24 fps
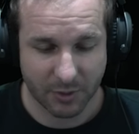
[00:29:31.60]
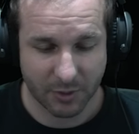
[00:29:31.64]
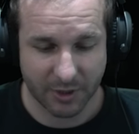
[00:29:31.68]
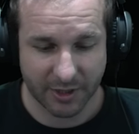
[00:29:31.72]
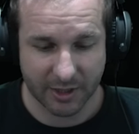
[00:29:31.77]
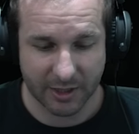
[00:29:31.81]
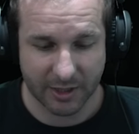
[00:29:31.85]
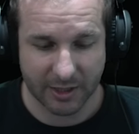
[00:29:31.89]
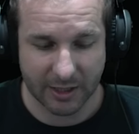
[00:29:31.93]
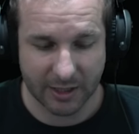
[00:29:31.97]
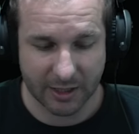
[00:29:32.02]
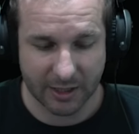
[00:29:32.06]
But
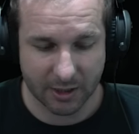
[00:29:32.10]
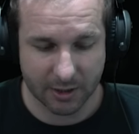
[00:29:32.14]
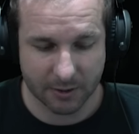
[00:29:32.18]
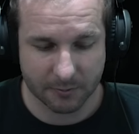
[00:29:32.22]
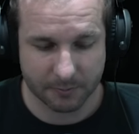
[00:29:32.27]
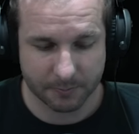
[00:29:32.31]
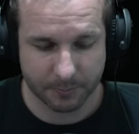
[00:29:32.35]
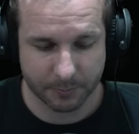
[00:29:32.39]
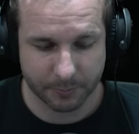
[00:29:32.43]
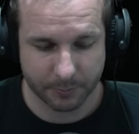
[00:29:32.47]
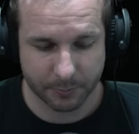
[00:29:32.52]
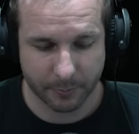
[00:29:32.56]
yeah,
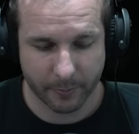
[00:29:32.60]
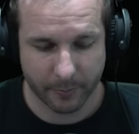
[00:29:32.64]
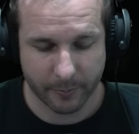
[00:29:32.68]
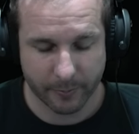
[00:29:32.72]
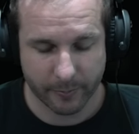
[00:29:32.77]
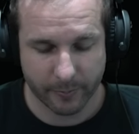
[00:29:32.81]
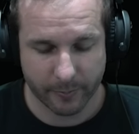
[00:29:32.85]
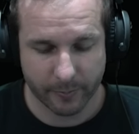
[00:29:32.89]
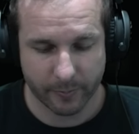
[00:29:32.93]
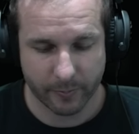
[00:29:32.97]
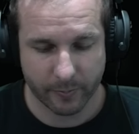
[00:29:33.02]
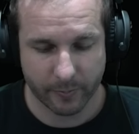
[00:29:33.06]
I'll
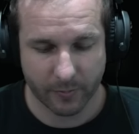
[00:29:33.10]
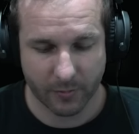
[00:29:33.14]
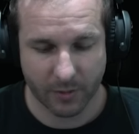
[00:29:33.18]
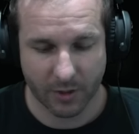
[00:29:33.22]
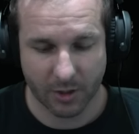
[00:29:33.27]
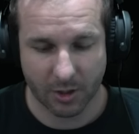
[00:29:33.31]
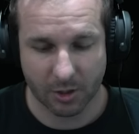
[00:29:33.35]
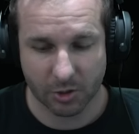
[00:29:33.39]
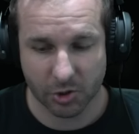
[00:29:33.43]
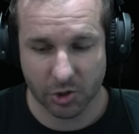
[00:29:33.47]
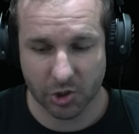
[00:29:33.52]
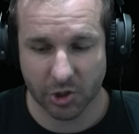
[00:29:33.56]

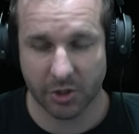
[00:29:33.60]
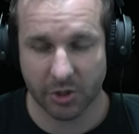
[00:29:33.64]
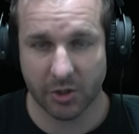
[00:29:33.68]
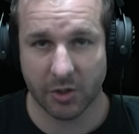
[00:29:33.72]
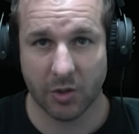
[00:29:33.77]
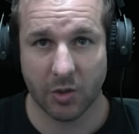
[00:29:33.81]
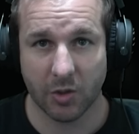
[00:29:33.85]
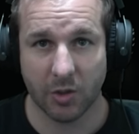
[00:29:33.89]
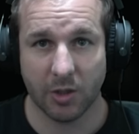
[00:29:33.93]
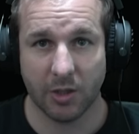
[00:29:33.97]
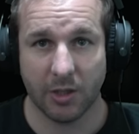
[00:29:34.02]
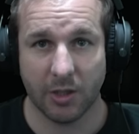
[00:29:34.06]
show
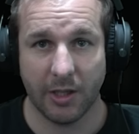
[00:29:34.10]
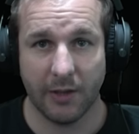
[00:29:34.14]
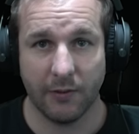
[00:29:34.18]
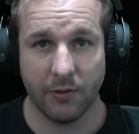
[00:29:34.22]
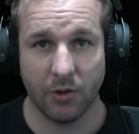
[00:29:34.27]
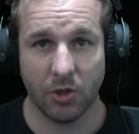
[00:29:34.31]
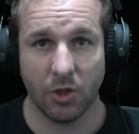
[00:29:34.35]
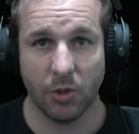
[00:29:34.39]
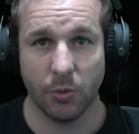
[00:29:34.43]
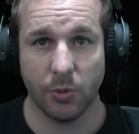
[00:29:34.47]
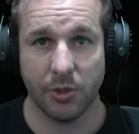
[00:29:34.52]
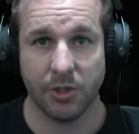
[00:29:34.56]
you,
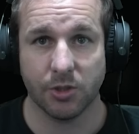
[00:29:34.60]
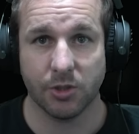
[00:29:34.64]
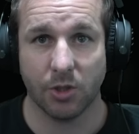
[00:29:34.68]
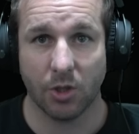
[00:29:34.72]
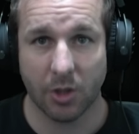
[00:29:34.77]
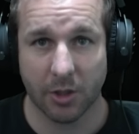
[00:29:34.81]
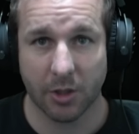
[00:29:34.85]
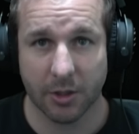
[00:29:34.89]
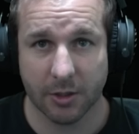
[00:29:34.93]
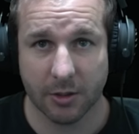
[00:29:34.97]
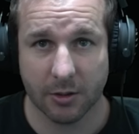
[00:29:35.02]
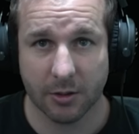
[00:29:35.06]
even though we
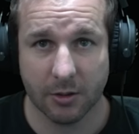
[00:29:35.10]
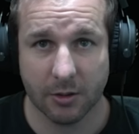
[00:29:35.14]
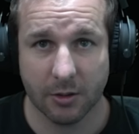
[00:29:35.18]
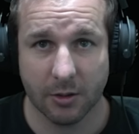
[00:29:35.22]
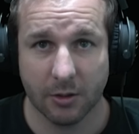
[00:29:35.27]
died,